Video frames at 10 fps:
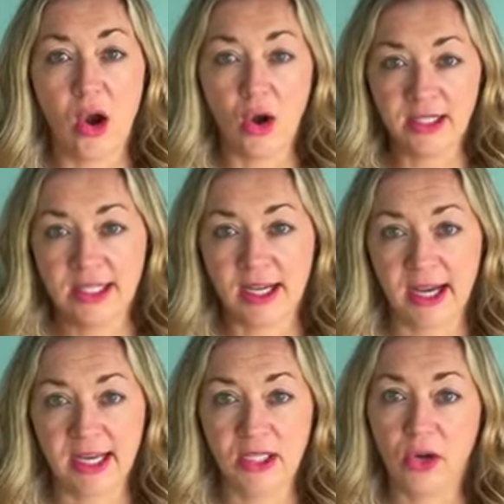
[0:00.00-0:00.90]
on
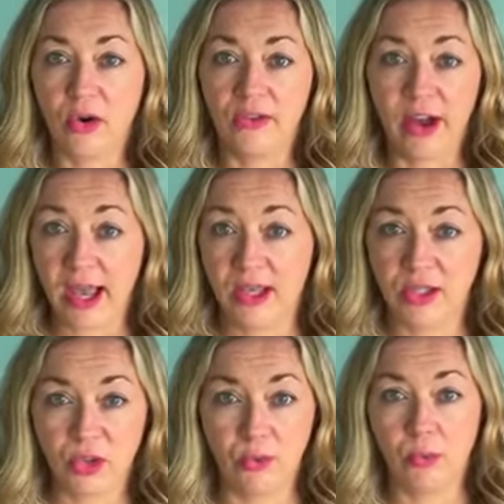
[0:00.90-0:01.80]
site or via
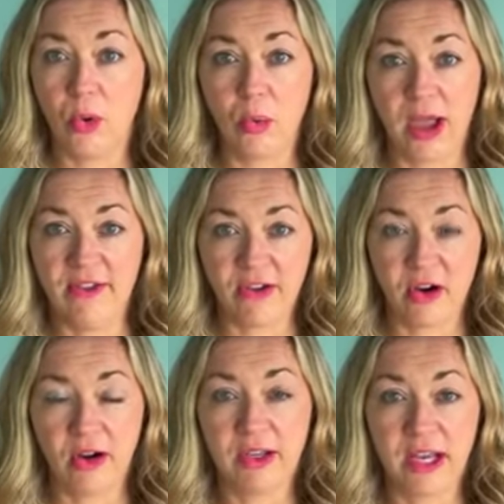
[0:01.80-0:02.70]
Zoom,
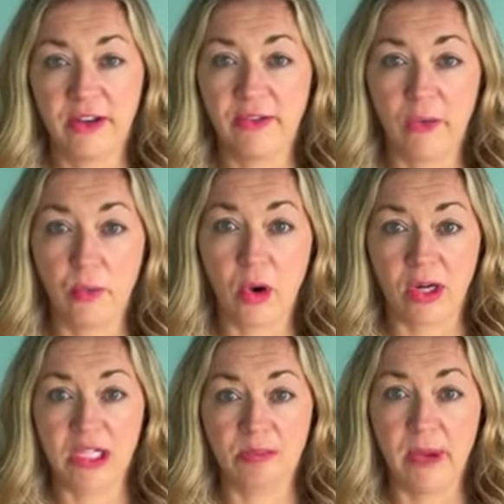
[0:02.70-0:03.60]
whatever kind of
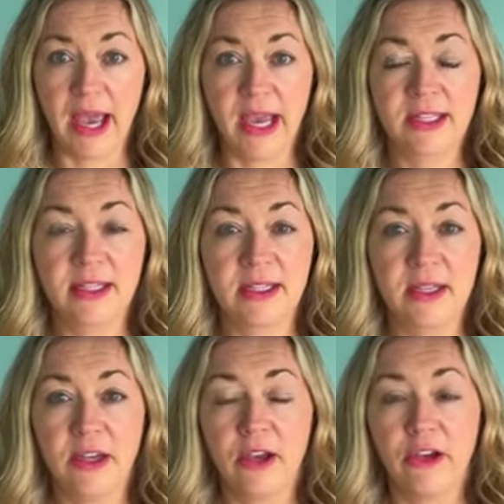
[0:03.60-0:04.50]
works
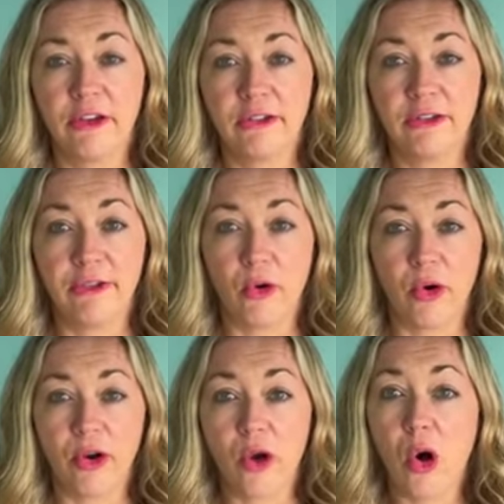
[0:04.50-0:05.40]
best,
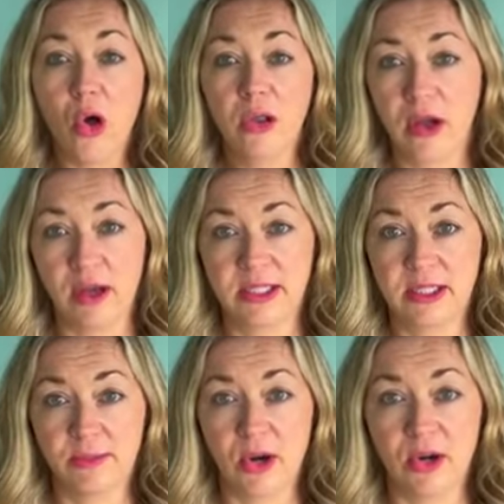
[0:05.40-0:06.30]
for all
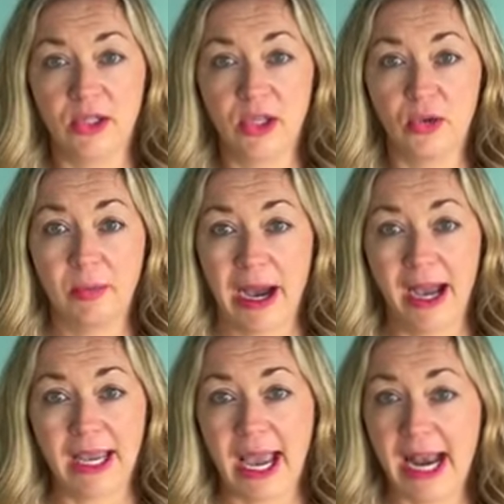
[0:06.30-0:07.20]
customers who
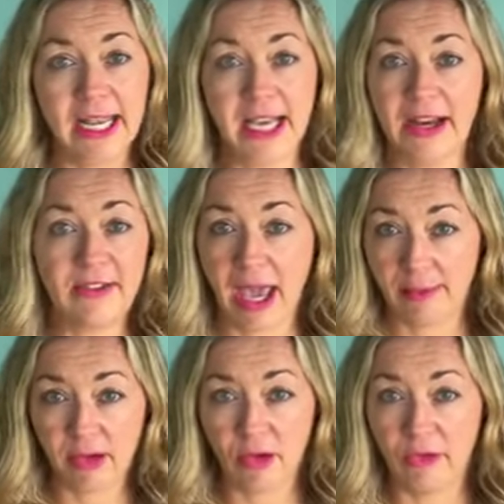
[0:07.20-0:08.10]
buy any kind of
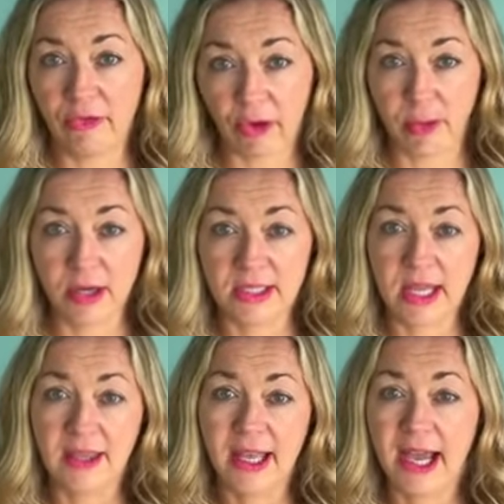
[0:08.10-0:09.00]
chemical from us,
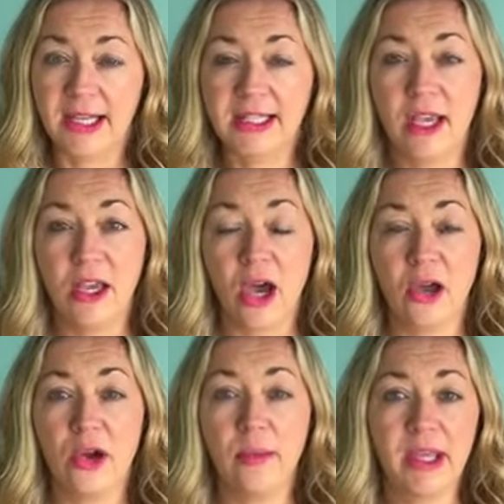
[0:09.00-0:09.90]
and that's
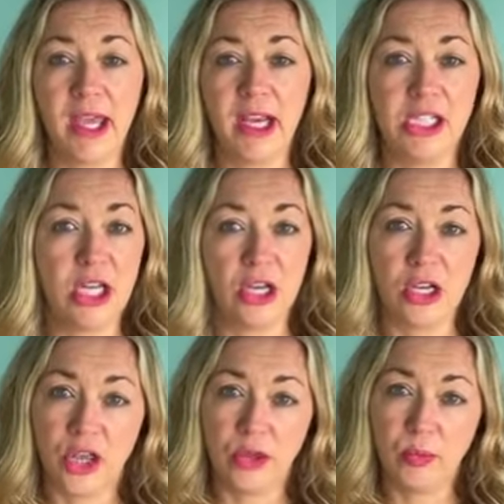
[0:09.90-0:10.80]
an
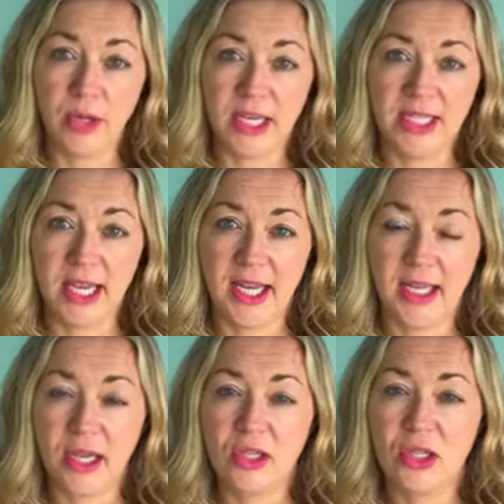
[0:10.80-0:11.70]
obligation that we
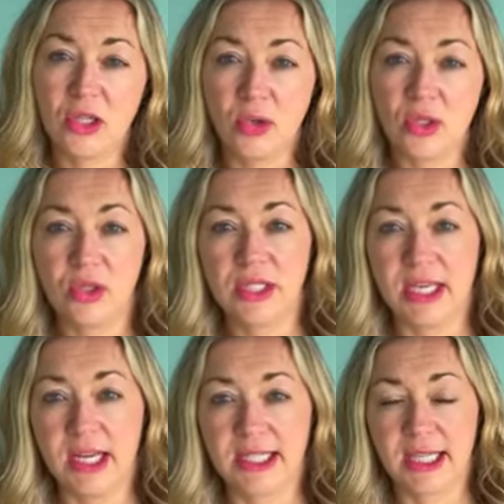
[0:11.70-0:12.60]
take so
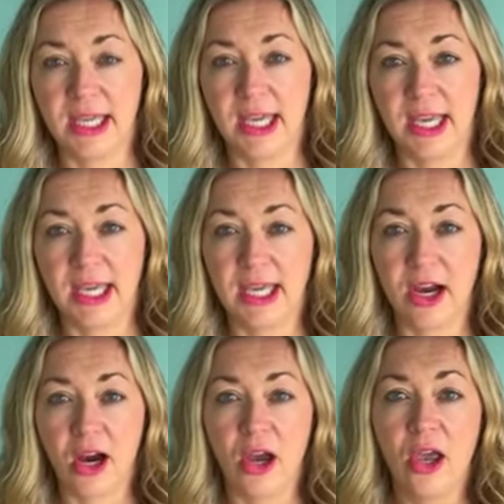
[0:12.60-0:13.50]
seriously
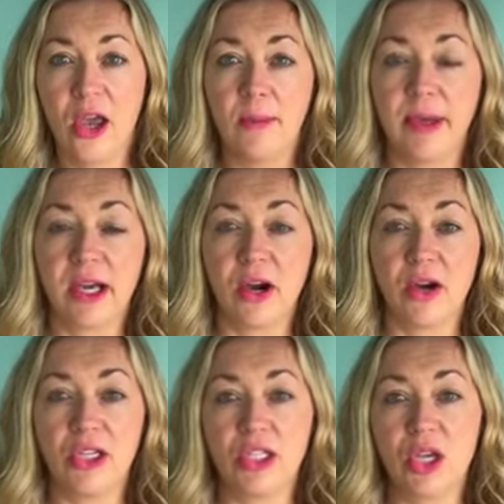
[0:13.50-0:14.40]
here
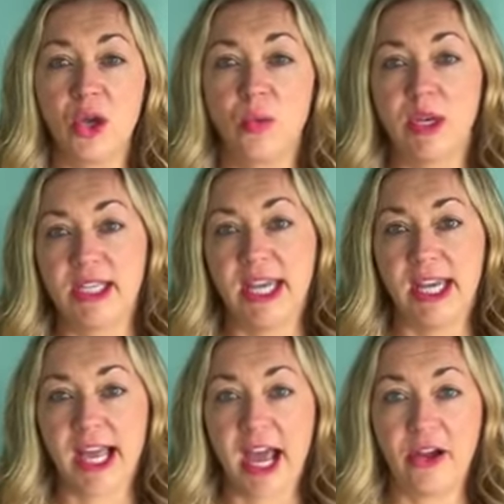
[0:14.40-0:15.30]
because we
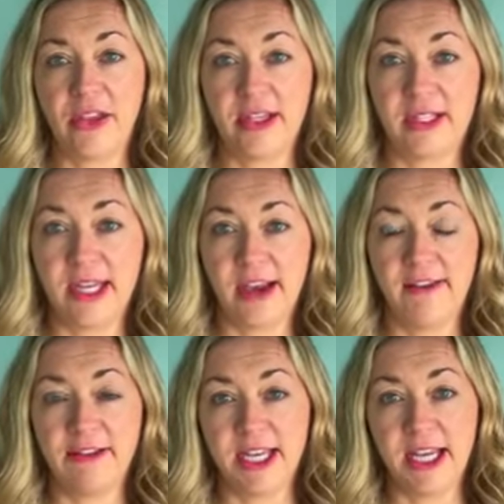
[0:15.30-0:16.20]
take health and
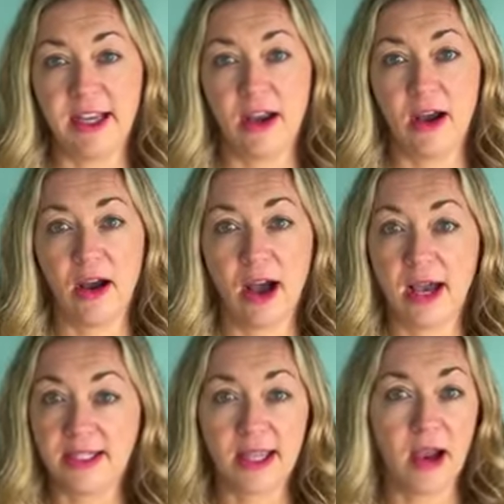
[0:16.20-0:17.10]
safety
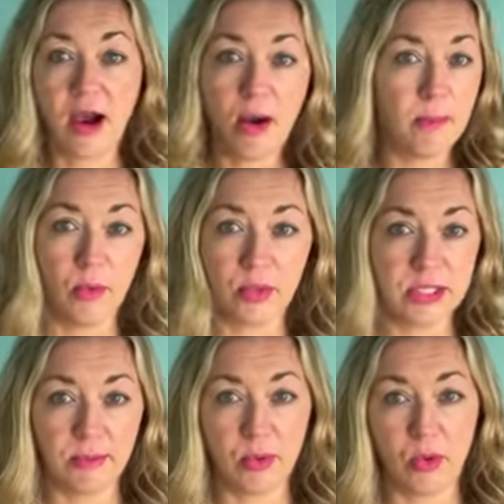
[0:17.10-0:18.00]
as the
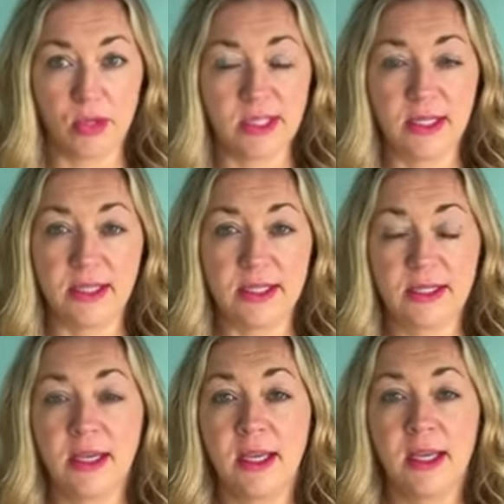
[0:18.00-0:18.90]
utmost
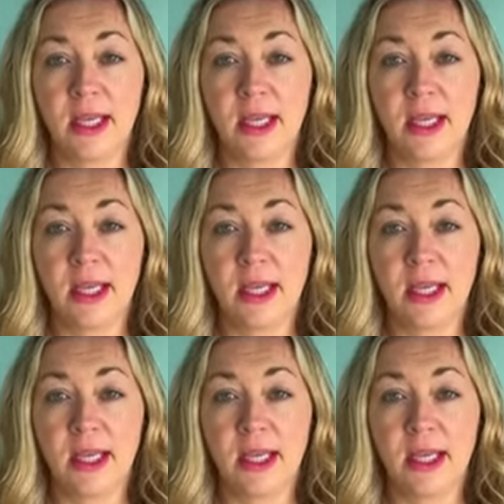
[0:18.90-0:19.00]
importance.